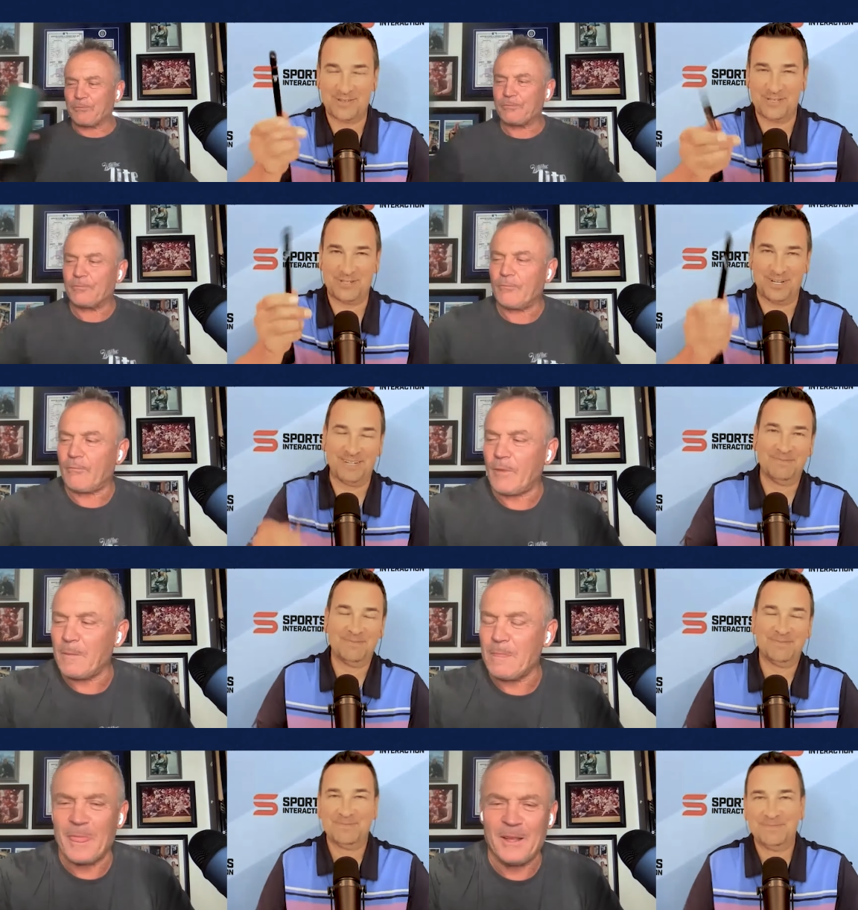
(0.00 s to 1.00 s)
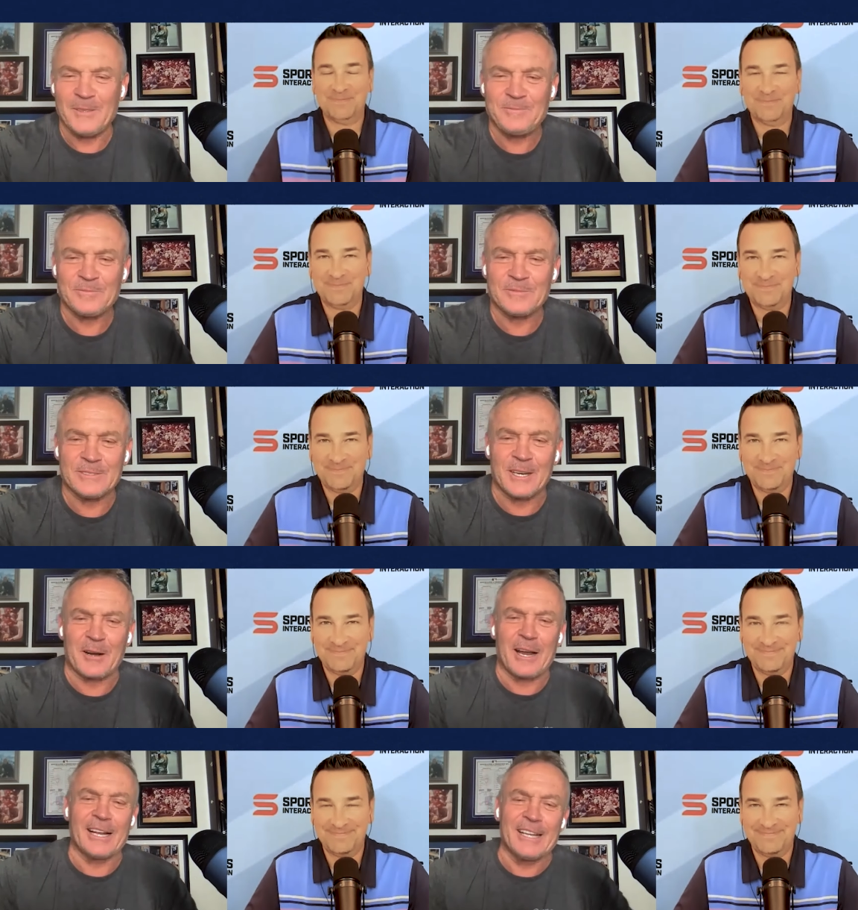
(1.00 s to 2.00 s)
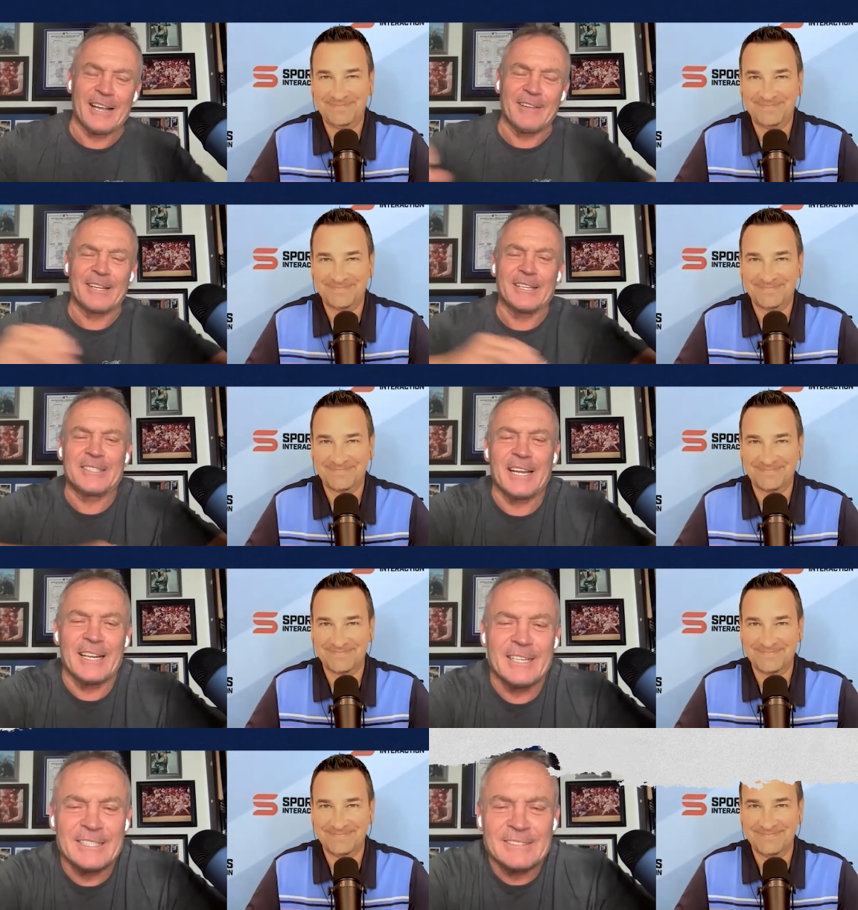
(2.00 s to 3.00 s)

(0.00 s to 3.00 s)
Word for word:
Speaker 1: for this, John.
Speaker 2: All right, David. Good seeing you.